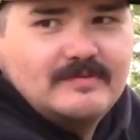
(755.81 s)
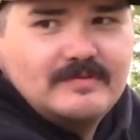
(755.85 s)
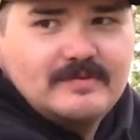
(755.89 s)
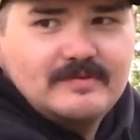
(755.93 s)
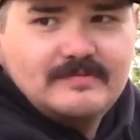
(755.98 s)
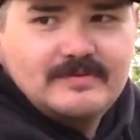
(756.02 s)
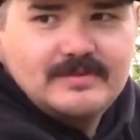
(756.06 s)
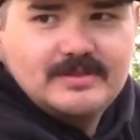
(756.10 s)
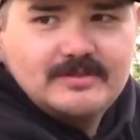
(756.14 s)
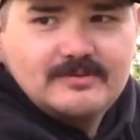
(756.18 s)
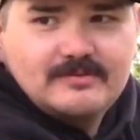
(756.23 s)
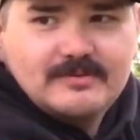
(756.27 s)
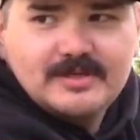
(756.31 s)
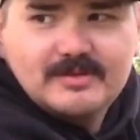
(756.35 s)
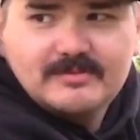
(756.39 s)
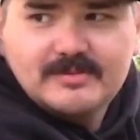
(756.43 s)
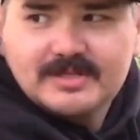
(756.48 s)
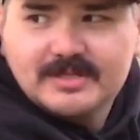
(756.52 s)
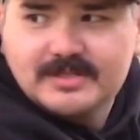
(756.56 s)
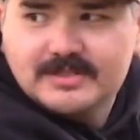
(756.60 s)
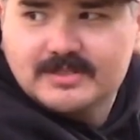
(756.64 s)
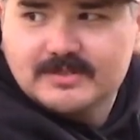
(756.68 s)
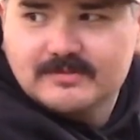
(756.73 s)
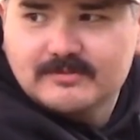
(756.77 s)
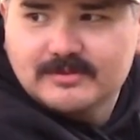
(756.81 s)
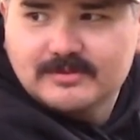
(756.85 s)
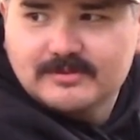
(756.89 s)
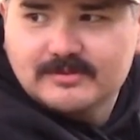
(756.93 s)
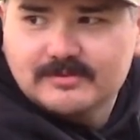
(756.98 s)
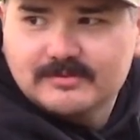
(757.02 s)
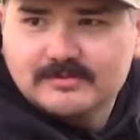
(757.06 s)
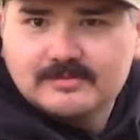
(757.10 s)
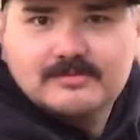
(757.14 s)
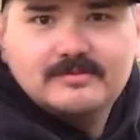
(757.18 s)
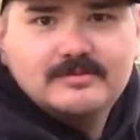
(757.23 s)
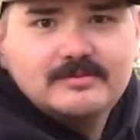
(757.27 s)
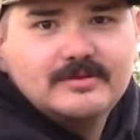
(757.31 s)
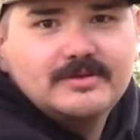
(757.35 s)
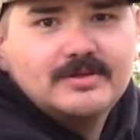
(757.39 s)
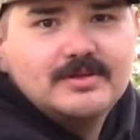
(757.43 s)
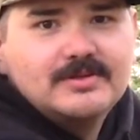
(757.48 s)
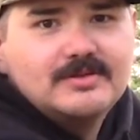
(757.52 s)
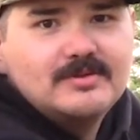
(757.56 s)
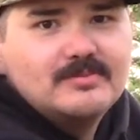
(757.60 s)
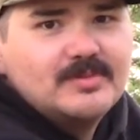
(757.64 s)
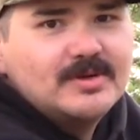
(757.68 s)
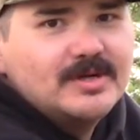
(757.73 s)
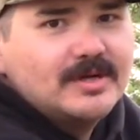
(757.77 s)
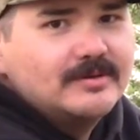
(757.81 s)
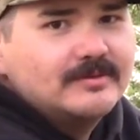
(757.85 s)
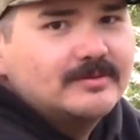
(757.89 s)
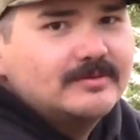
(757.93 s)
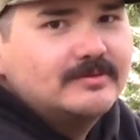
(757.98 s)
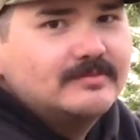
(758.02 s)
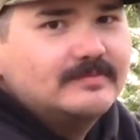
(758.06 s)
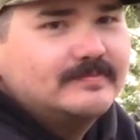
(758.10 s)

15-20 minutes and we'll go look at the bear.